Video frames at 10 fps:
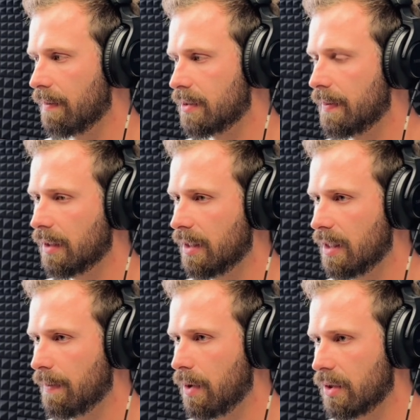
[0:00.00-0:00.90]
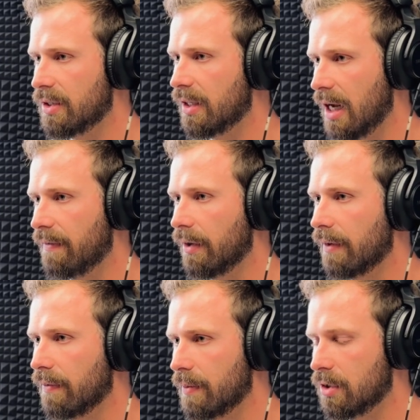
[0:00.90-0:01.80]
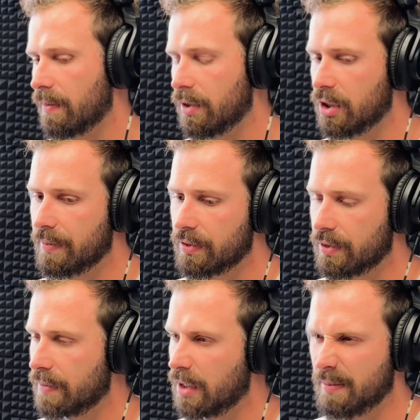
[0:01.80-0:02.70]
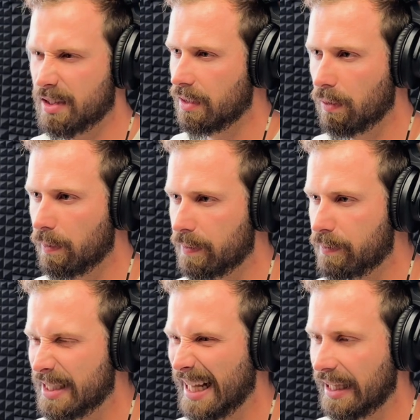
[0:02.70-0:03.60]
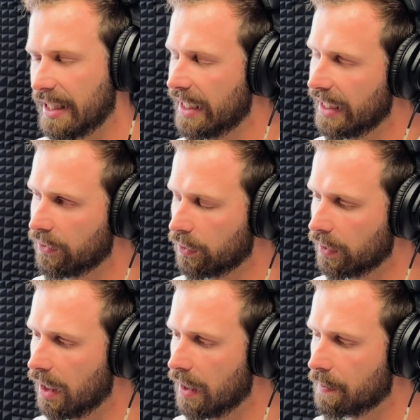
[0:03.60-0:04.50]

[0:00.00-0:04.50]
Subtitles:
typically the epoxy covering from the top of the chips, or sometimes it's a little metallic can, or